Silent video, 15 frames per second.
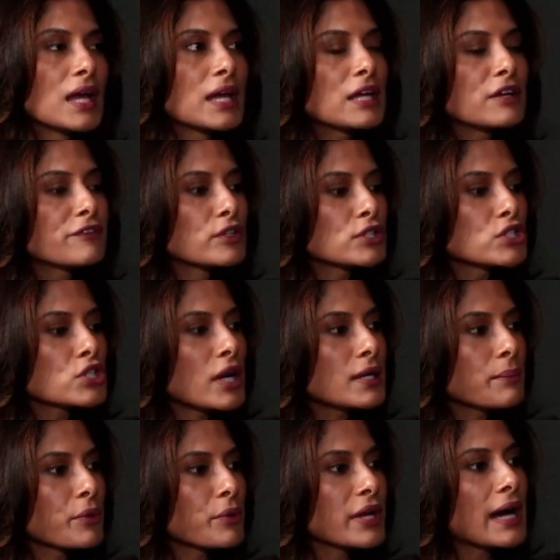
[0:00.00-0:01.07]
If you're
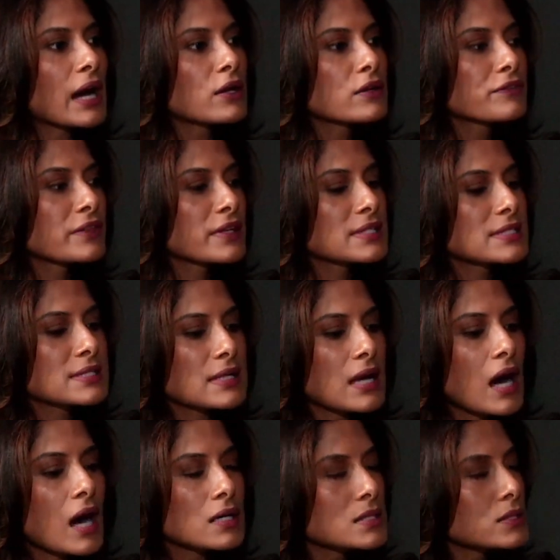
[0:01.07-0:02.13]
trying to break out of this
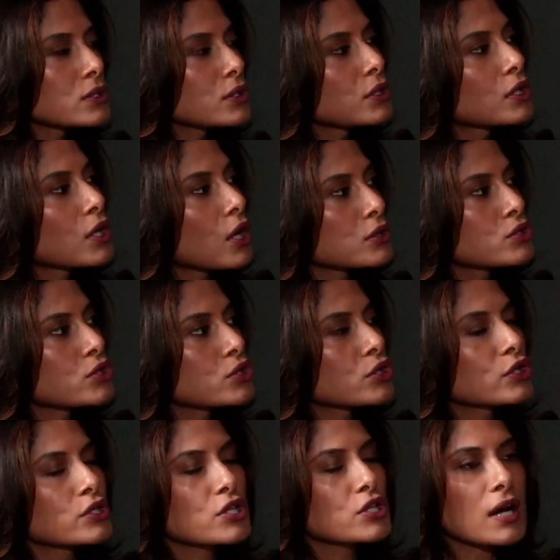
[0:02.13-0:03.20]
hustle
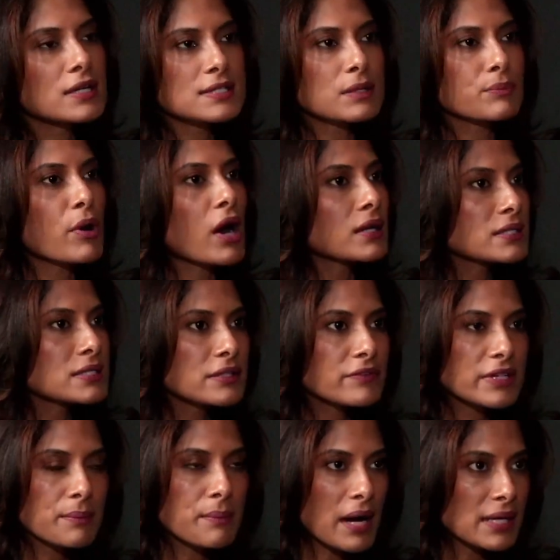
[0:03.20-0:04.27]
culture, toxic
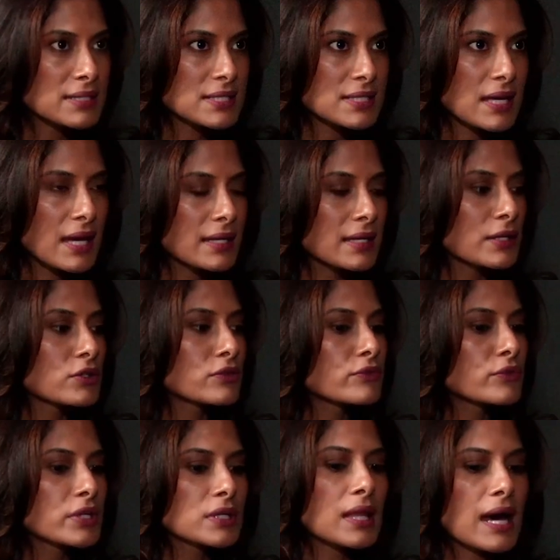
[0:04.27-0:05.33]
productivity mindset, and you've
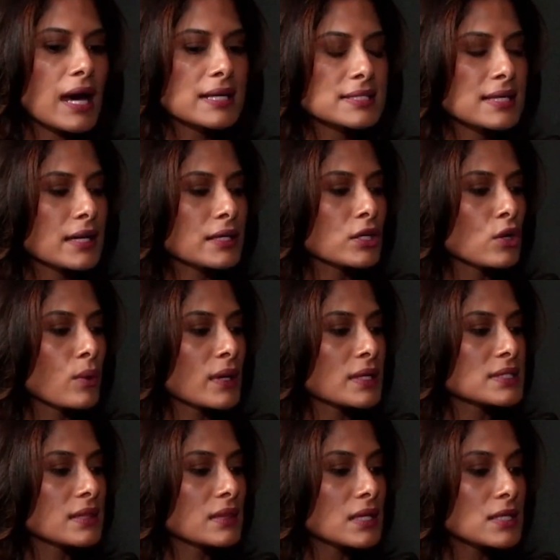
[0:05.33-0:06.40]
realized that, you know
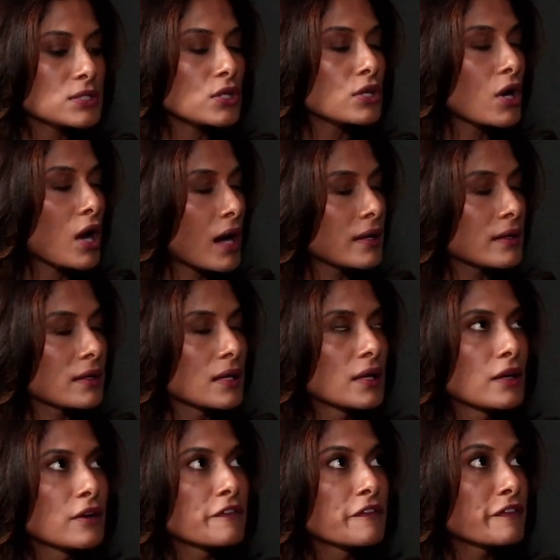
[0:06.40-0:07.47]
what, things are not
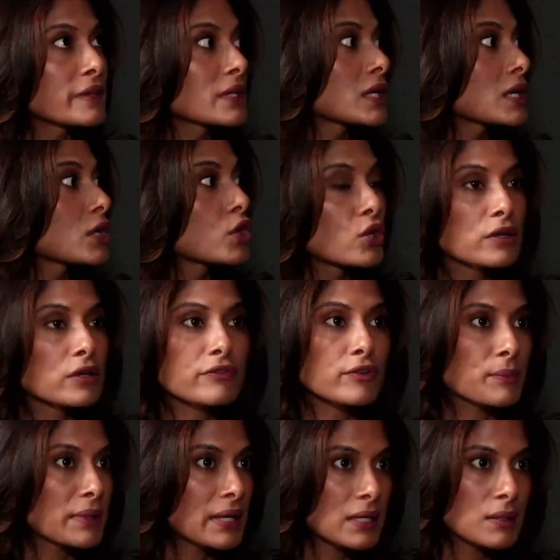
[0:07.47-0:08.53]
feeling good
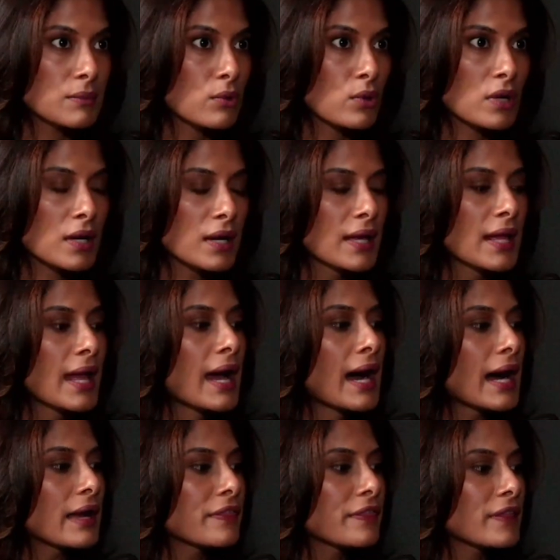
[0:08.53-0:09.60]
for me anymore,
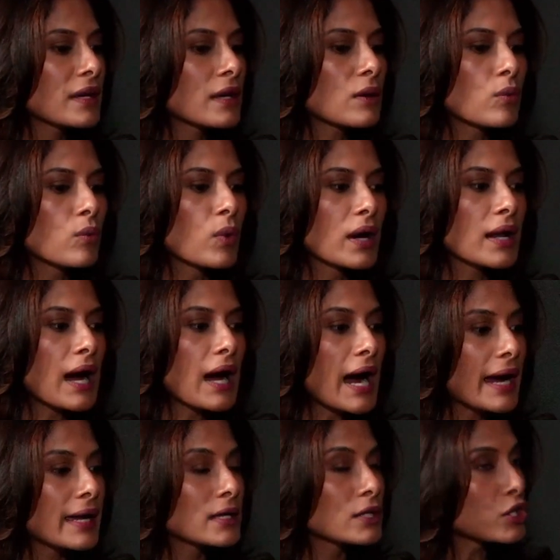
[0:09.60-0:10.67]
I think what
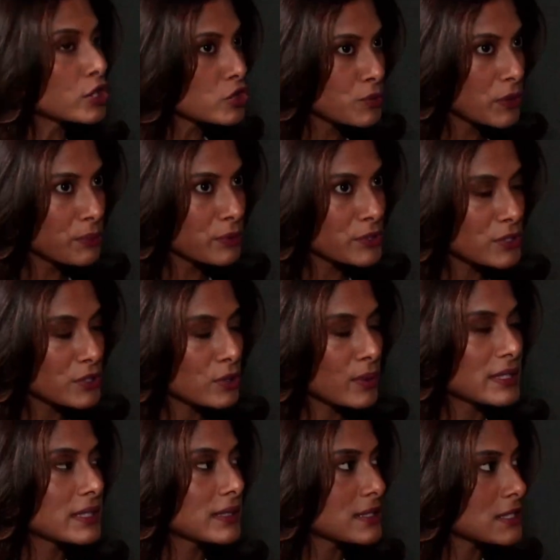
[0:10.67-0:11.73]
I encourage people to do,
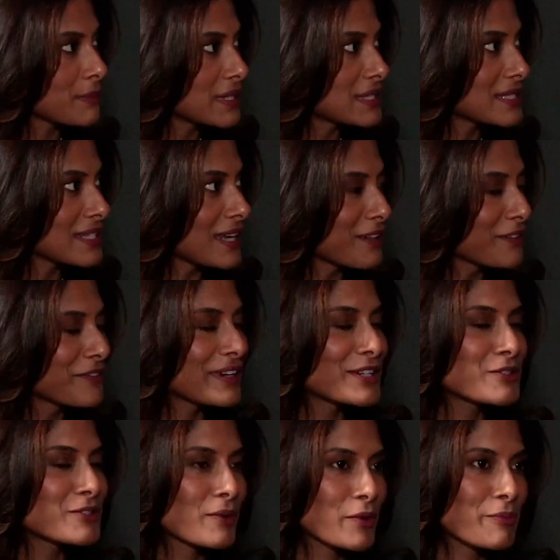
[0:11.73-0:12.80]
I did this myself and I
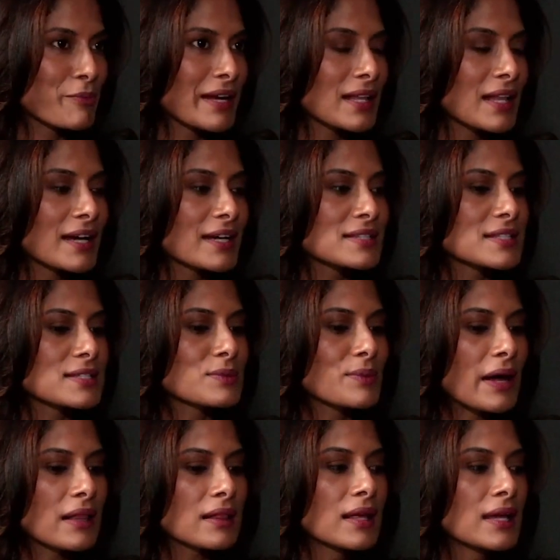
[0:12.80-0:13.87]
do it with my clients as
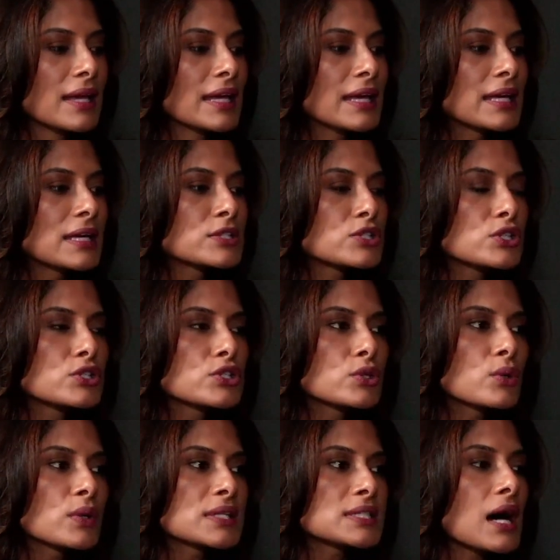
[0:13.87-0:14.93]
well, is to
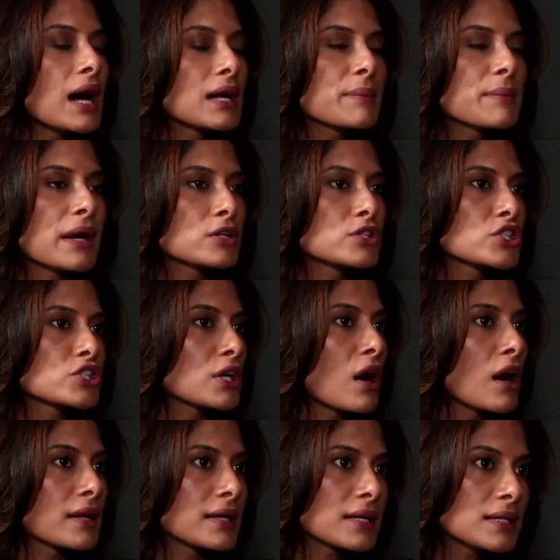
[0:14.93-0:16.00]
do a time energy
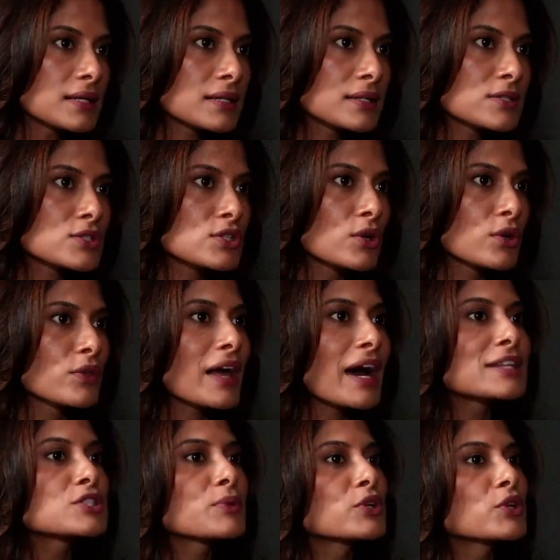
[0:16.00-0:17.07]
audit. So
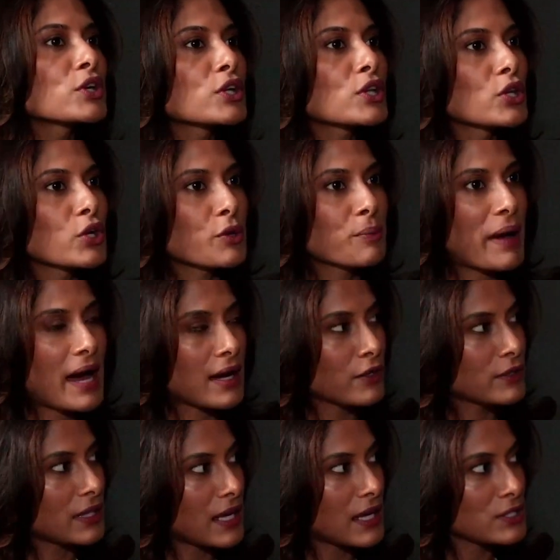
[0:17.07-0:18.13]
that's when you can look back
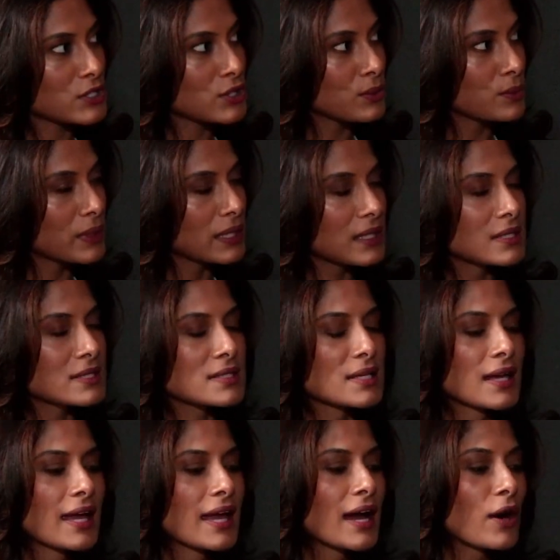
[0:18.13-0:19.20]
on the last 2 weeks
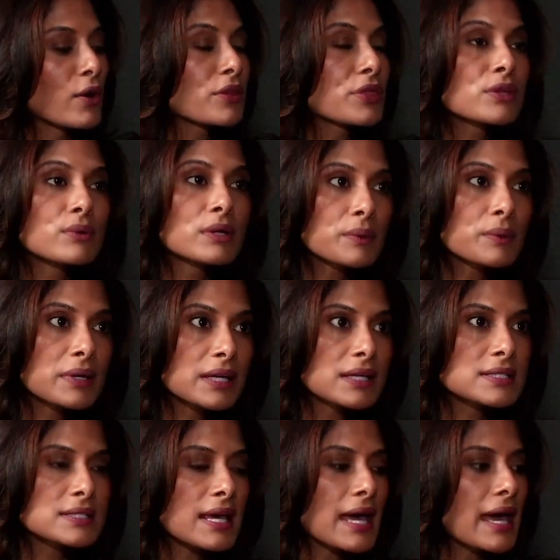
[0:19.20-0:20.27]
or 3
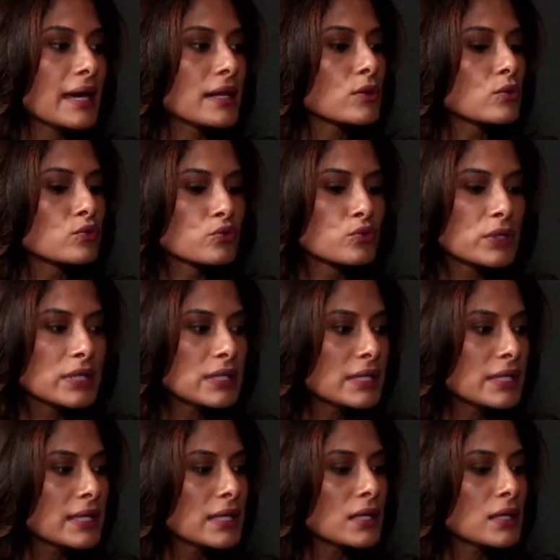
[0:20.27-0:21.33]
weeks and
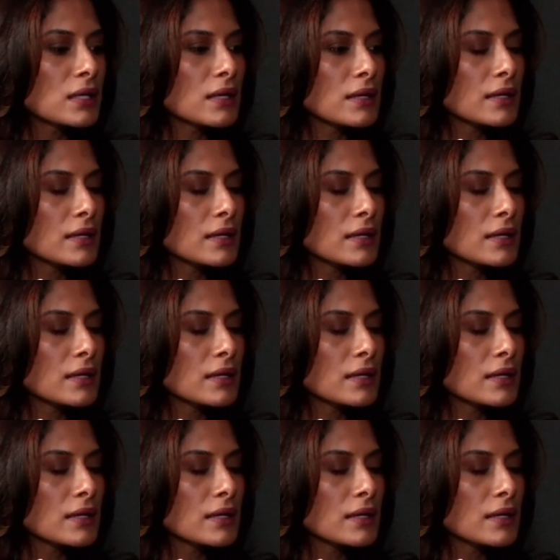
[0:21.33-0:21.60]
really